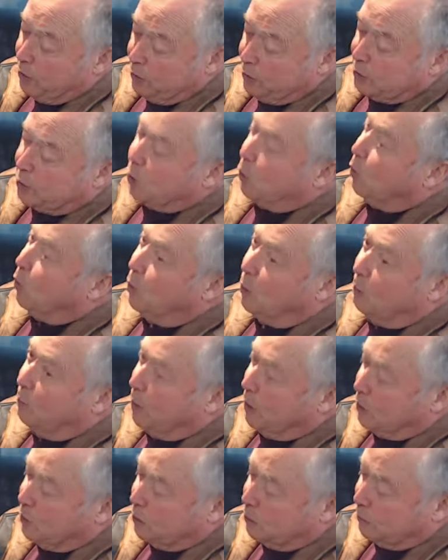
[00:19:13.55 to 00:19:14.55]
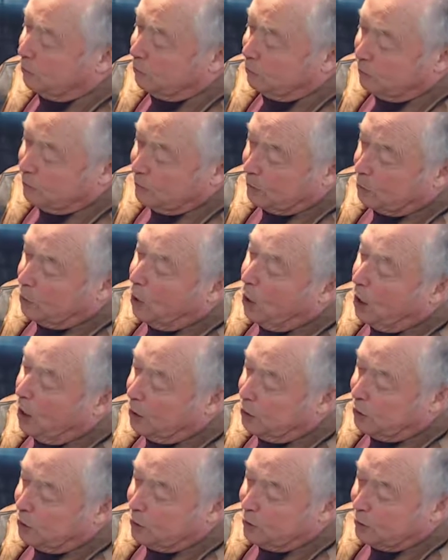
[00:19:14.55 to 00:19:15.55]
there is a whole bunch of
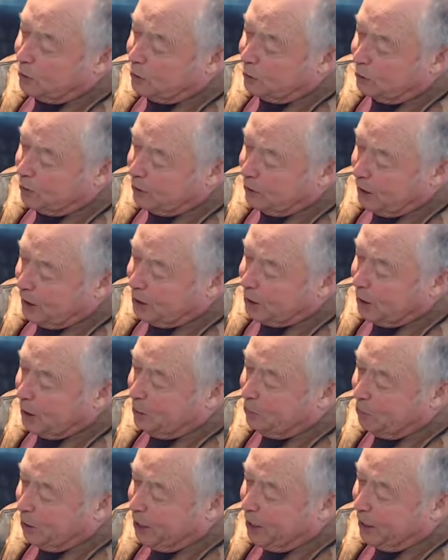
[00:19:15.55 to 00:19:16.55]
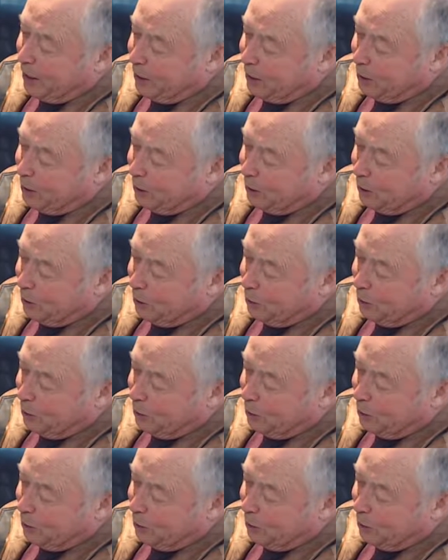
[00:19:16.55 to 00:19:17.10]
costs in there that they seem to add in there.